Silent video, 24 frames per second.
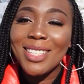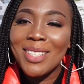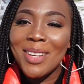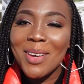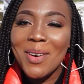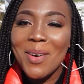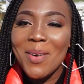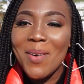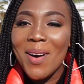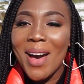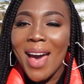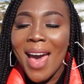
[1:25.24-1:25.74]

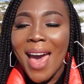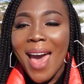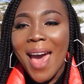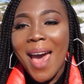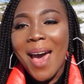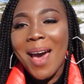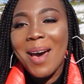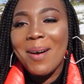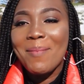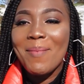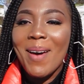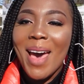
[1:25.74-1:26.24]
So
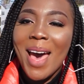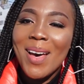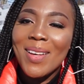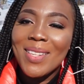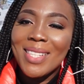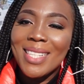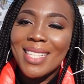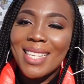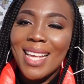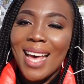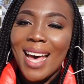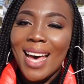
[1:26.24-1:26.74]
I'm
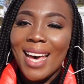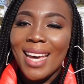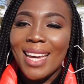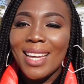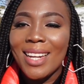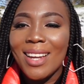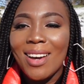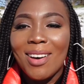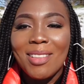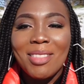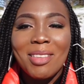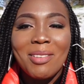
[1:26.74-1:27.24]

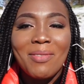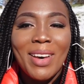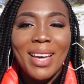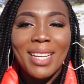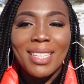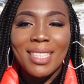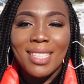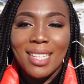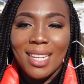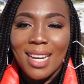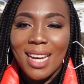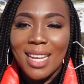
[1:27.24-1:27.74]
outside on the
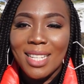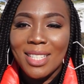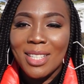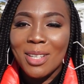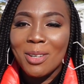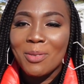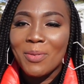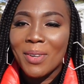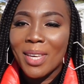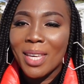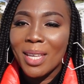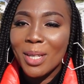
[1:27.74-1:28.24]
Weinstraße
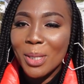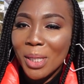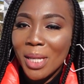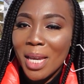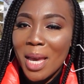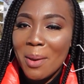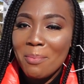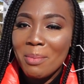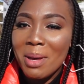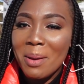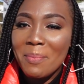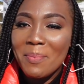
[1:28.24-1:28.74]
of
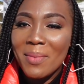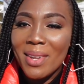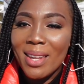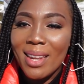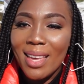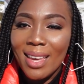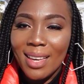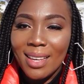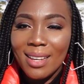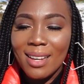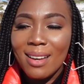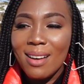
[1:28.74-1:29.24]
Kirchheim. I'm
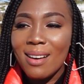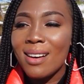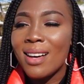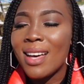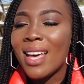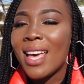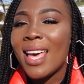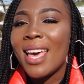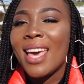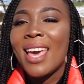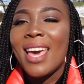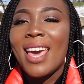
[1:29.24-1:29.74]
Necker,
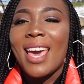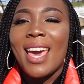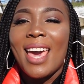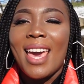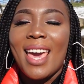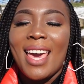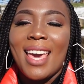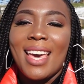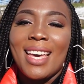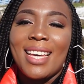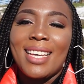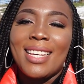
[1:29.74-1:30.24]

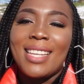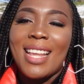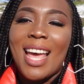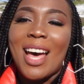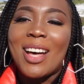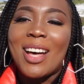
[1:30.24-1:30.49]
and